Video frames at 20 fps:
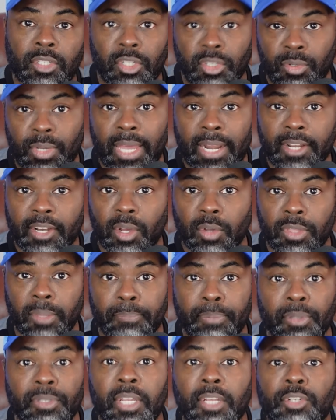you got to know the
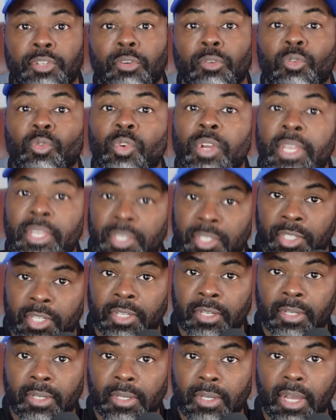potential
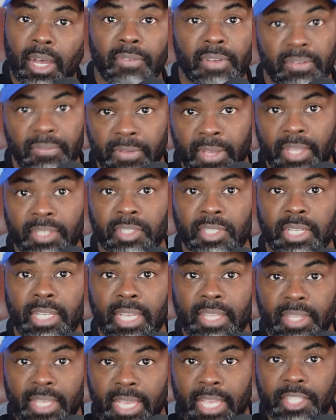risk of investing
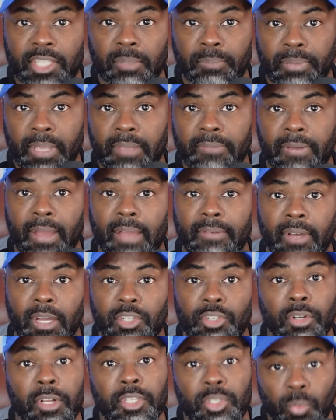in the S&P
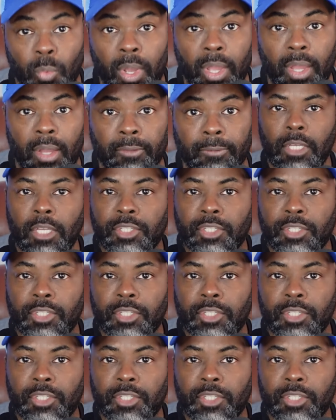500 as well.